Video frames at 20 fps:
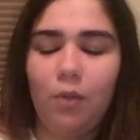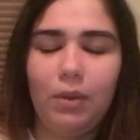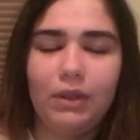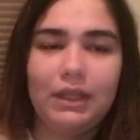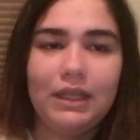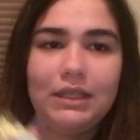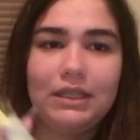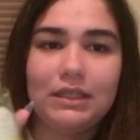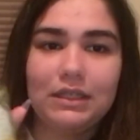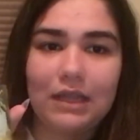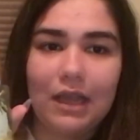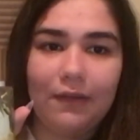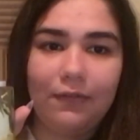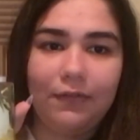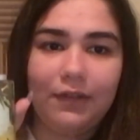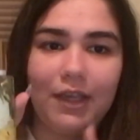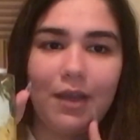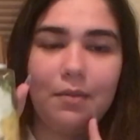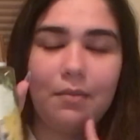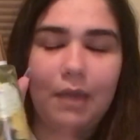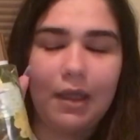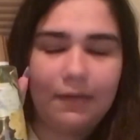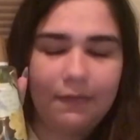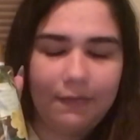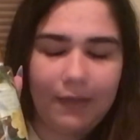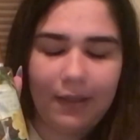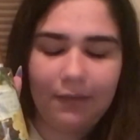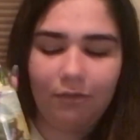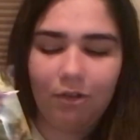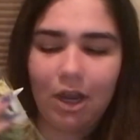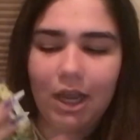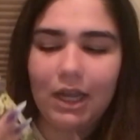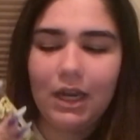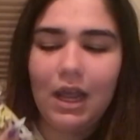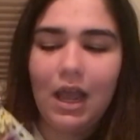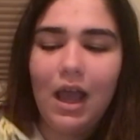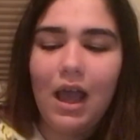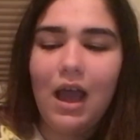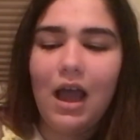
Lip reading: but this is definitely my favorite.